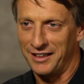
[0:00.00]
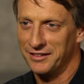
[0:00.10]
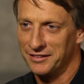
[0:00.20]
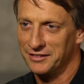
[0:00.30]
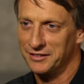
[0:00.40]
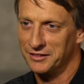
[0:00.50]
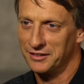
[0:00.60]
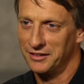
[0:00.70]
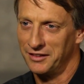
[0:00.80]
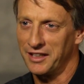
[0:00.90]
They drew
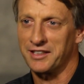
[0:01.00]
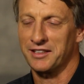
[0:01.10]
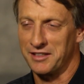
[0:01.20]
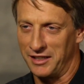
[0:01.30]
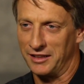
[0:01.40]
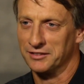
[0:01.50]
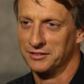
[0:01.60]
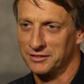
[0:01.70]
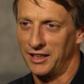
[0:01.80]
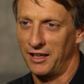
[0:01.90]
you? They did, yeah.
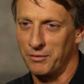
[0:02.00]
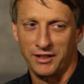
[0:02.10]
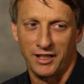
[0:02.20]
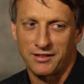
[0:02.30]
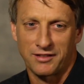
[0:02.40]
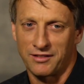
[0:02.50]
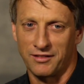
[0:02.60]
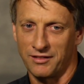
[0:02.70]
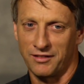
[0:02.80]
I mean, that's.